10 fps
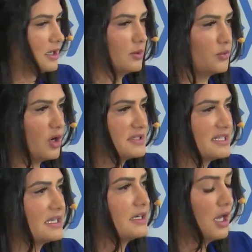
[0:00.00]
and
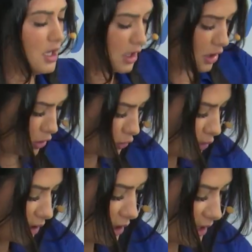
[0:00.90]
promising
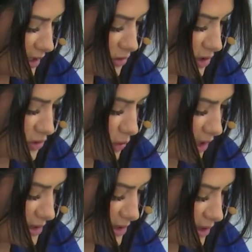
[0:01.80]
lower interest
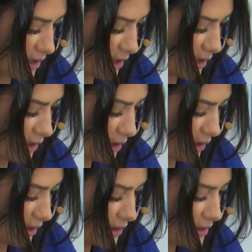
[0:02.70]
rates
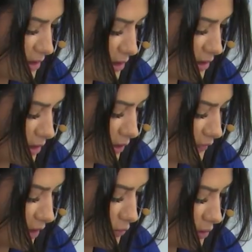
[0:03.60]
in the
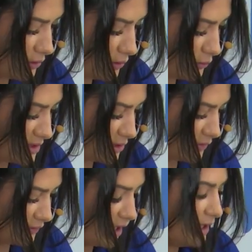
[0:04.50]
Federal
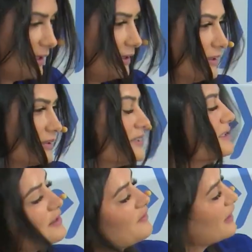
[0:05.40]
Reserve. Does
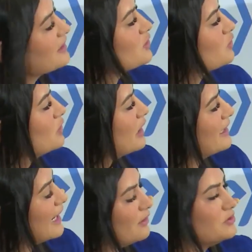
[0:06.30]
that affect you?
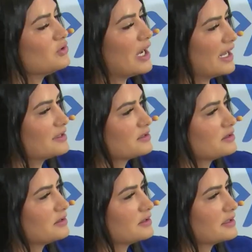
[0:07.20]
And how do you
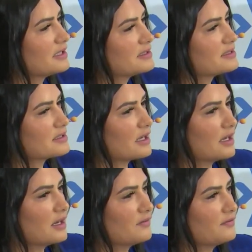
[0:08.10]
handle this
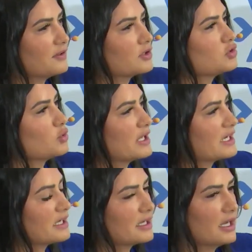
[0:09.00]

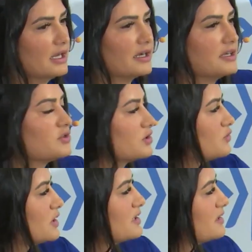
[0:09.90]
fluctuating
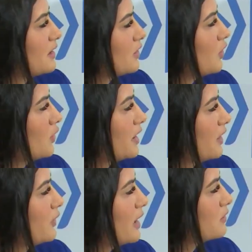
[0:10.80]
interest rates that are going
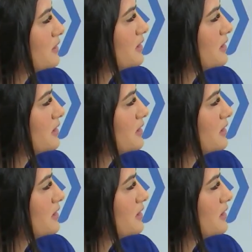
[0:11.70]
around